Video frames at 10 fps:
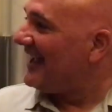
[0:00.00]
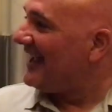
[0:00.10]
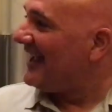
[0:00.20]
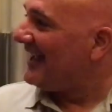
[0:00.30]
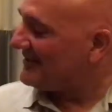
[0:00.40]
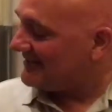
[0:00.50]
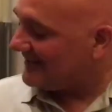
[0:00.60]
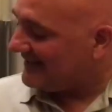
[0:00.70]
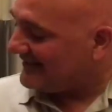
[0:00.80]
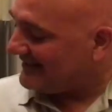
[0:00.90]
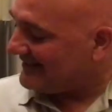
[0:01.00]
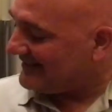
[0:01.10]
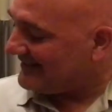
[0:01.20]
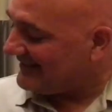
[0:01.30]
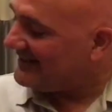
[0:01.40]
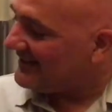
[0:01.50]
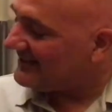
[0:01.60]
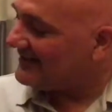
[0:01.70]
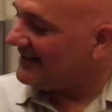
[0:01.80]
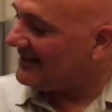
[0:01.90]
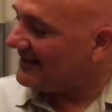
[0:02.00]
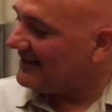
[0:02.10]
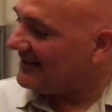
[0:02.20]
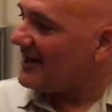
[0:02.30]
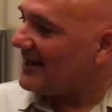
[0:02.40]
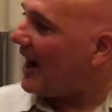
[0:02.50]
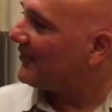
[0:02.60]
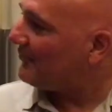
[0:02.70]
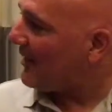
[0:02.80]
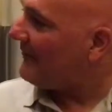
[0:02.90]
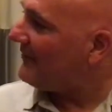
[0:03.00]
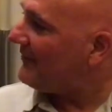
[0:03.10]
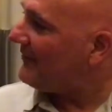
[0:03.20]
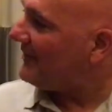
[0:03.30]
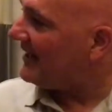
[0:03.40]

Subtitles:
Is he said yesterday, "I'm thriving with